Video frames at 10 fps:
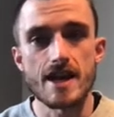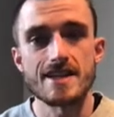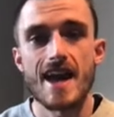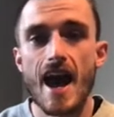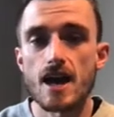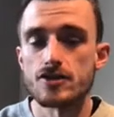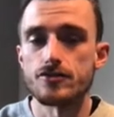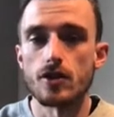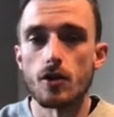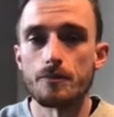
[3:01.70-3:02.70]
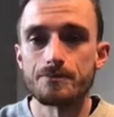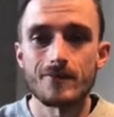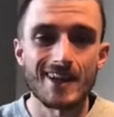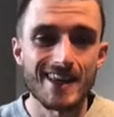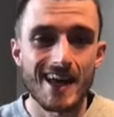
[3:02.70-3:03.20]
cash flow.
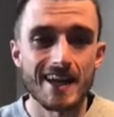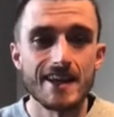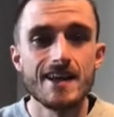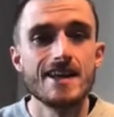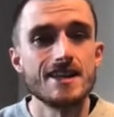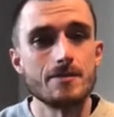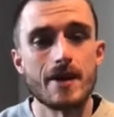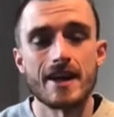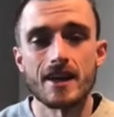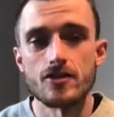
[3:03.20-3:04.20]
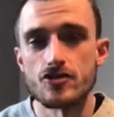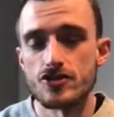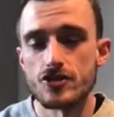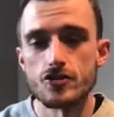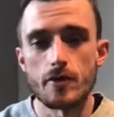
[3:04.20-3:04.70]
Again, depending on your
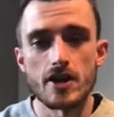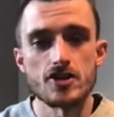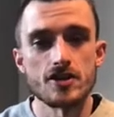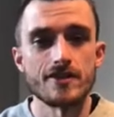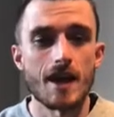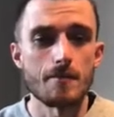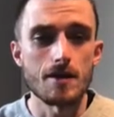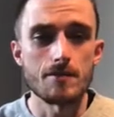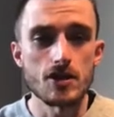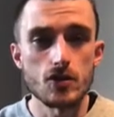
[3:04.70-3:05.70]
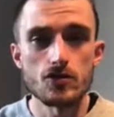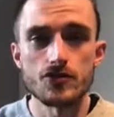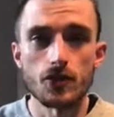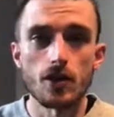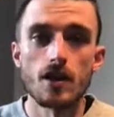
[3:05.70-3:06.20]
situation, that might be
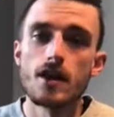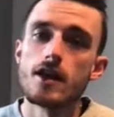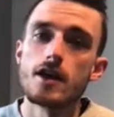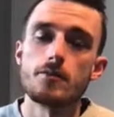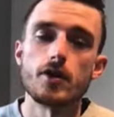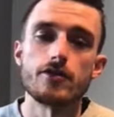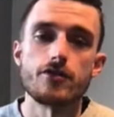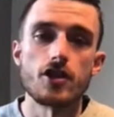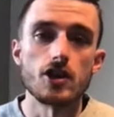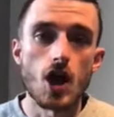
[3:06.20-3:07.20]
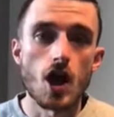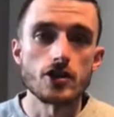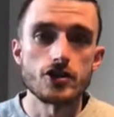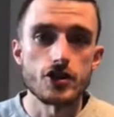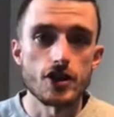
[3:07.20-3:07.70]
useful, but for the
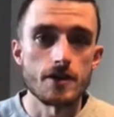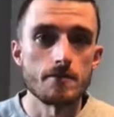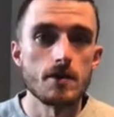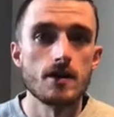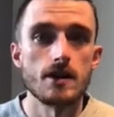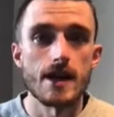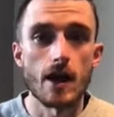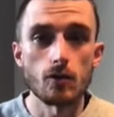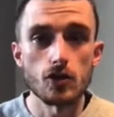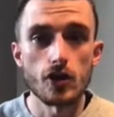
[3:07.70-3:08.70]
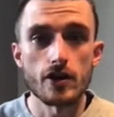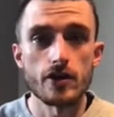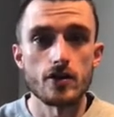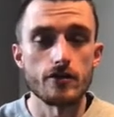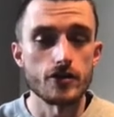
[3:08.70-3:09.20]
long-term outlook of
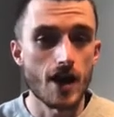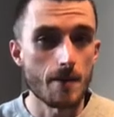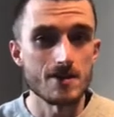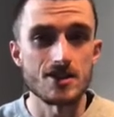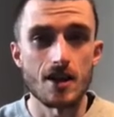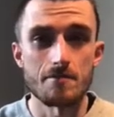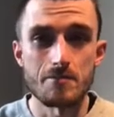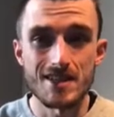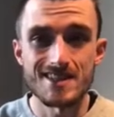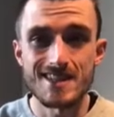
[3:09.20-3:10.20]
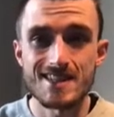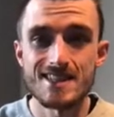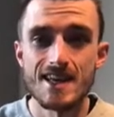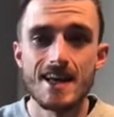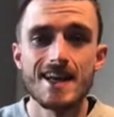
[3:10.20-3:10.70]
your Amazon business,
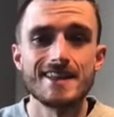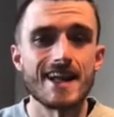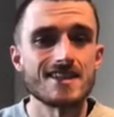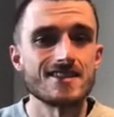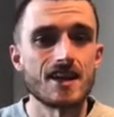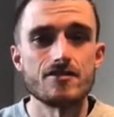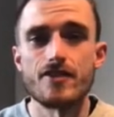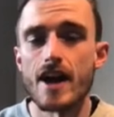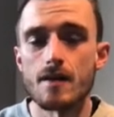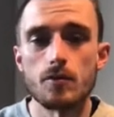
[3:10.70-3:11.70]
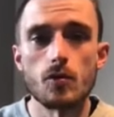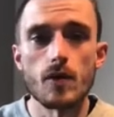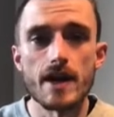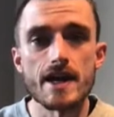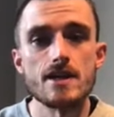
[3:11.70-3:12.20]
that's not a viable
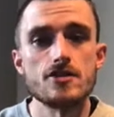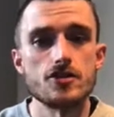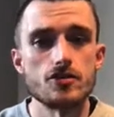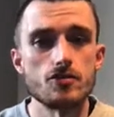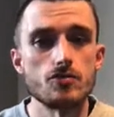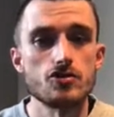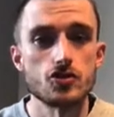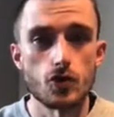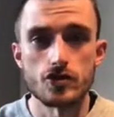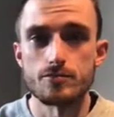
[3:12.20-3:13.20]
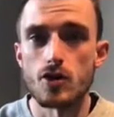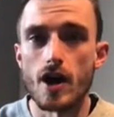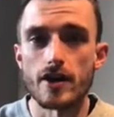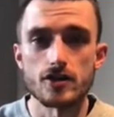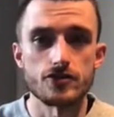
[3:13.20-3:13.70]
way to source
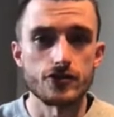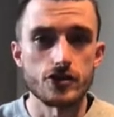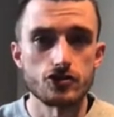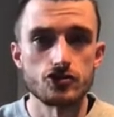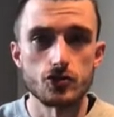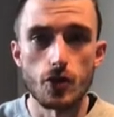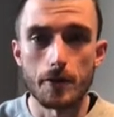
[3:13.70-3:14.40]
products for your store.